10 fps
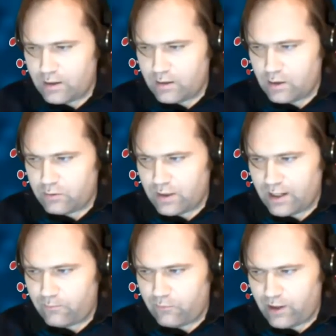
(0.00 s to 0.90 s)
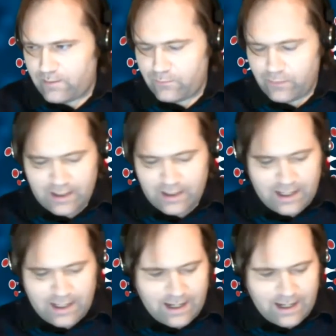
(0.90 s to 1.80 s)
local outbreak plan
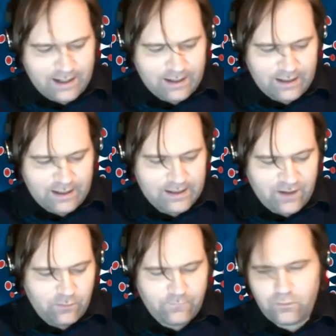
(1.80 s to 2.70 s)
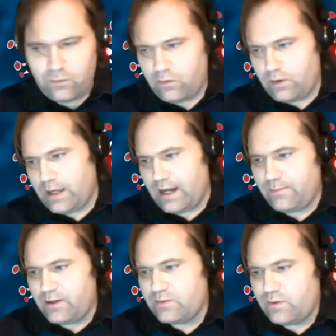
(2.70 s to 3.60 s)
is available for anybody
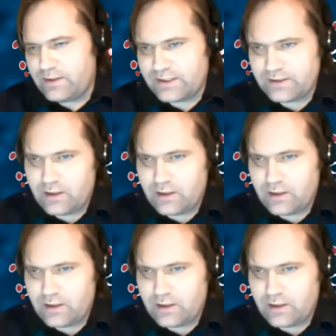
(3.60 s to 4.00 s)
to witness